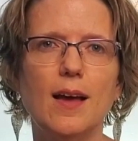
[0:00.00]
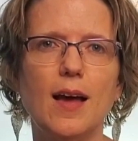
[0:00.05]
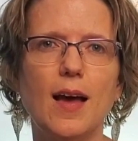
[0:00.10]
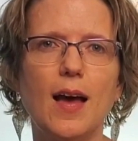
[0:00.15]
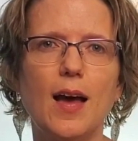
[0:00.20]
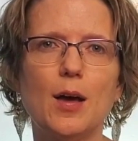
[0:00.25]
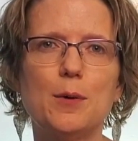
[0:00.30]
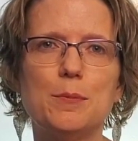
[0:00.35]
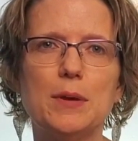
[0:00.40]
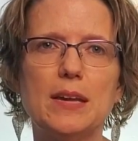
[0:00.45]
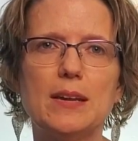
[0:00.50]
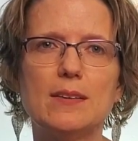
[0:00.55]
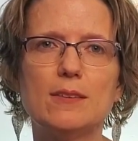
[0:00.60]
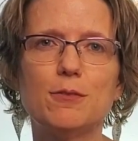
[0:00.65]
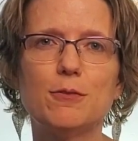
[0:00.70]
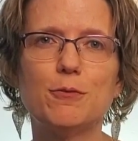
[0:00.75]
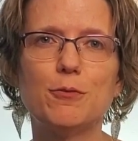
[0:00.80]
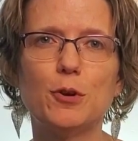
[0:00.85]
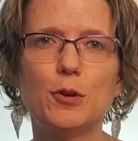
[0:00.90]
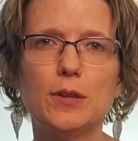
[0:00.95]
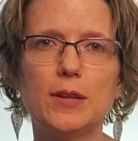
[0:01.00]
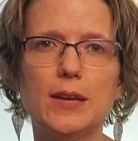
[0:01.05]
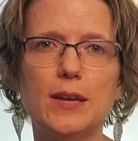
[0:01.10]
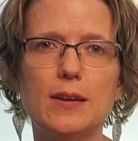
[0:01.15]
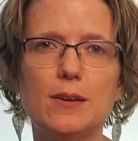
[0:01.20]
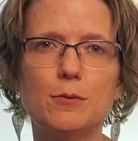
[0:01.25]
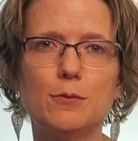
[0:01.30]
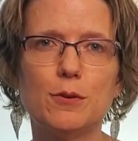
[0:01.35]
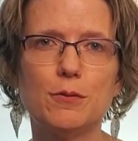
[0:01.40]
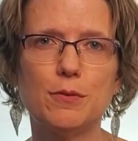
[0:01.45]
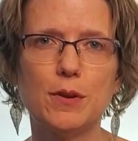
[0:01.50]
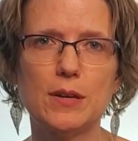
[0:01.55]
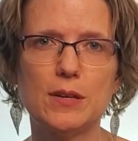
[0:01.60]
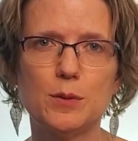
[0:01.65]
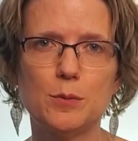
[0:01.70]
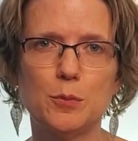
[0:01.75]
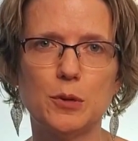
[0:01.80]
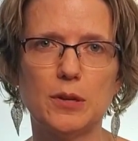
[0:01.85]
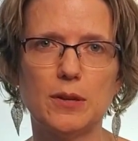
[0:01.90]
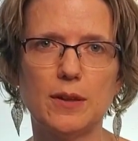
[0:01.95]
It is fully
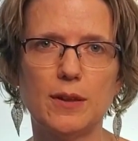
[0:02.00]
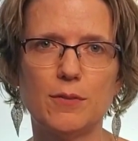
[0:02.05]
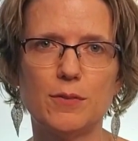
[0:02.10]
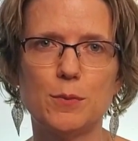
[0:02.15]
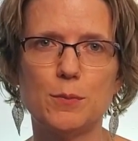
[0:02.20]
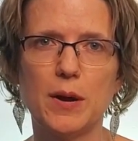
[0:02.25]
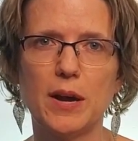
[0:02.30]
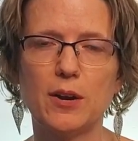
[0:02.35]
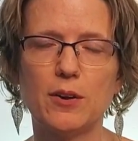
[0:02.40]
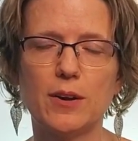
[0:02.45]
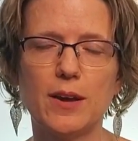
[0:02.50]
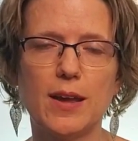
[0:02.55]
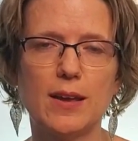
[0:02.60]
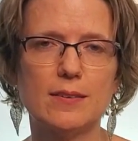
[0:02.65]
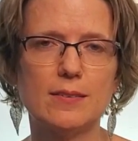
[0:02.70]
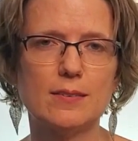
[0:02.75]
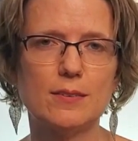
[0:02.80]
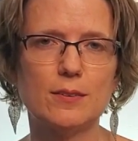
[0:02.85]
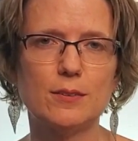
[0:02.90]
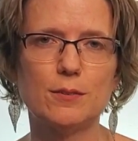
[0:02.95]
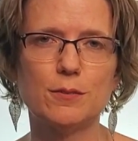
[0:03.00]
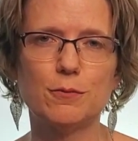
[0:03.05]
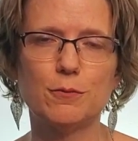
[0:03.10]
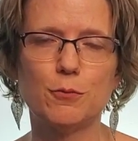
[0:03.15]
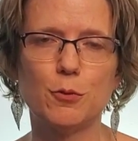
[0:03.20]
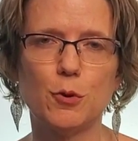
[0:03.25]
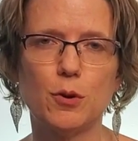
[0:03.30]
refundable. If the buyer cancels